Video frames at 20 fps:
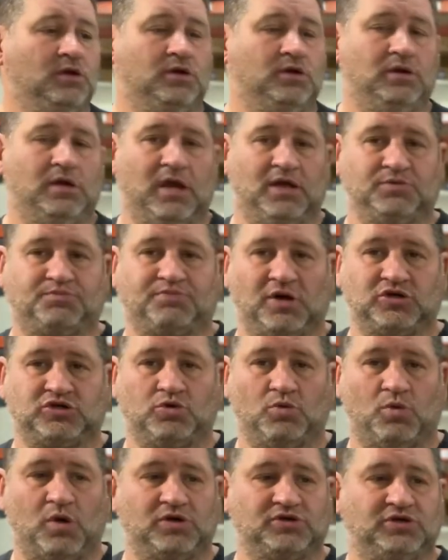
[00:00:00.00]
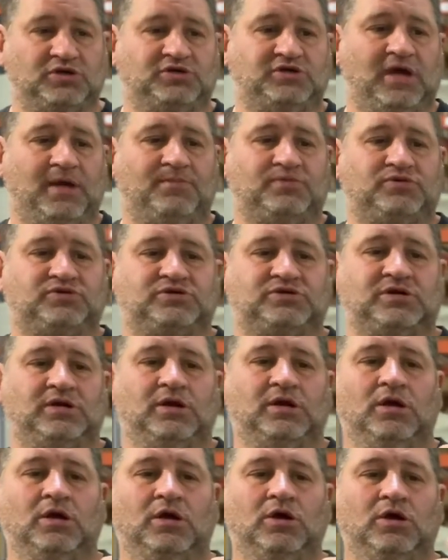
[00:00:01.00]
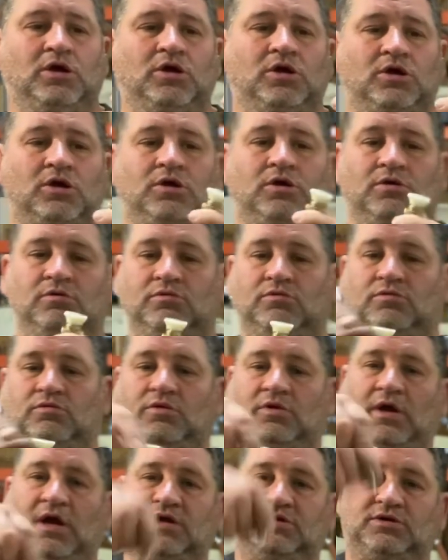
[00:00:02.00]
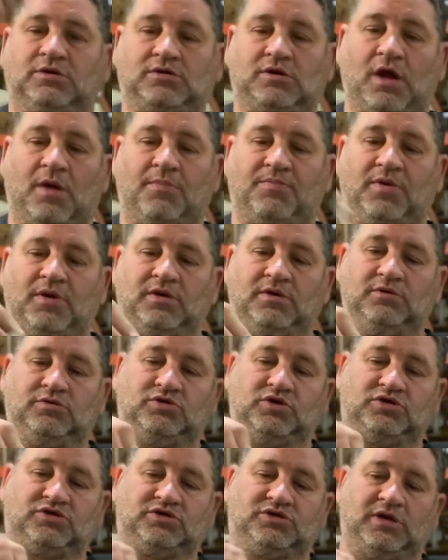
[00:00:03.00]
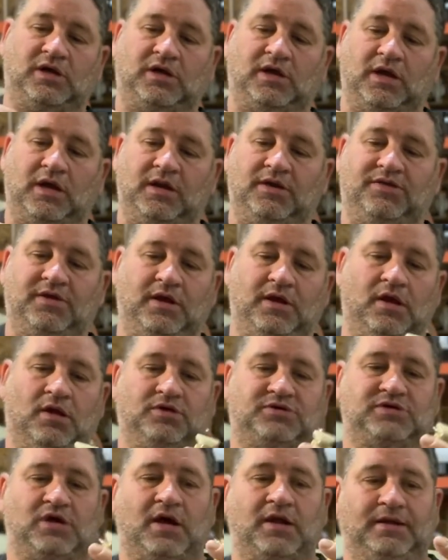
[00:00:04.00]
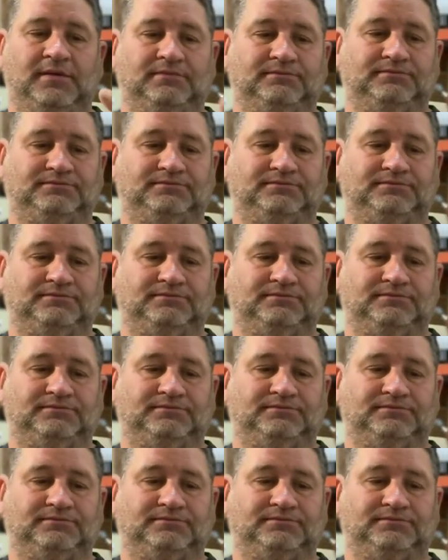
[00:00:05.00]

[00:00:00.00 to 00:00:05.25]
It has pressure washing tips. It has a coupling just like anything else on it.